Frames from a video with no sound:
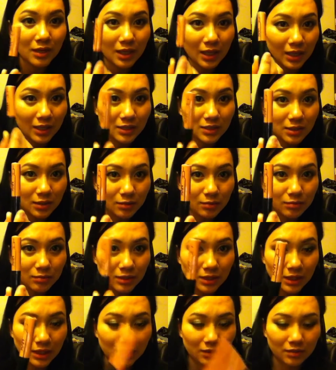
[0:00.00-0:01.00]
I don't
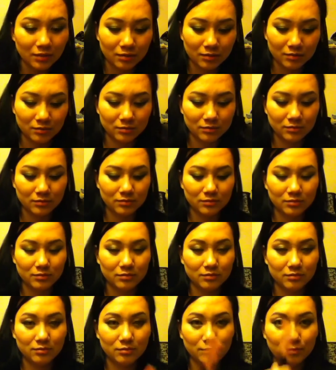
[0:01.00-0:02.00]
need
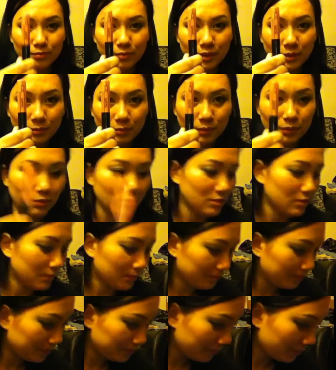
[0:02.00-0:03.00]
bumpers.
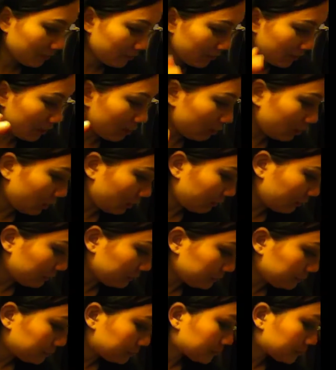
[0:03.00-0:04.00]
Whatever.